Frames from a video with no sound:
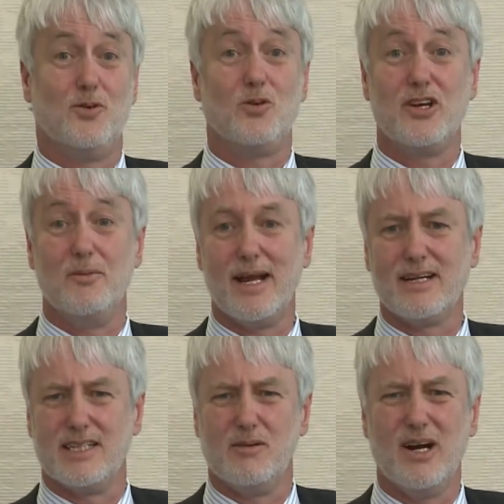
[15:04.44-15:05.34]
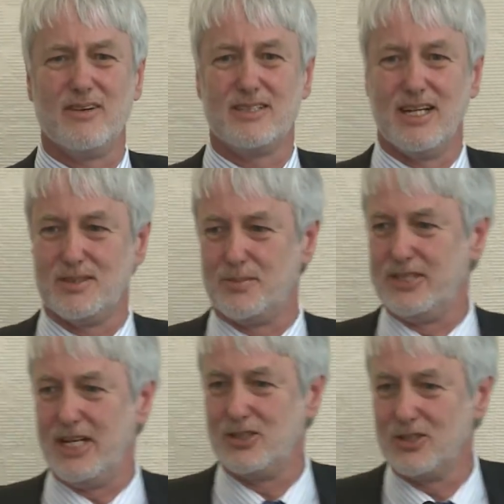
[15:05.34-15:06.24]
humanity. Wow, that sounds
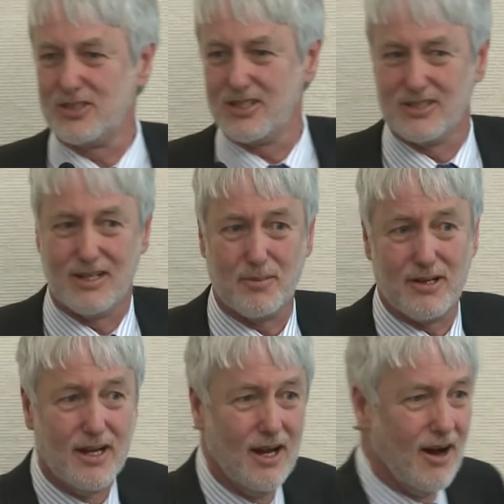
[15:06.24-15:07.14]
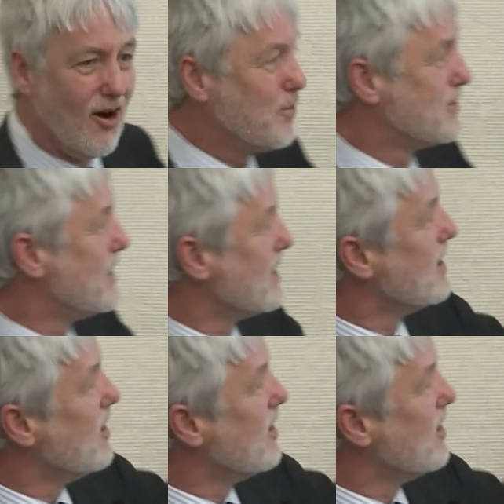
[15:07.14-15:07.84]
pretentious, doesn't it? But I particularly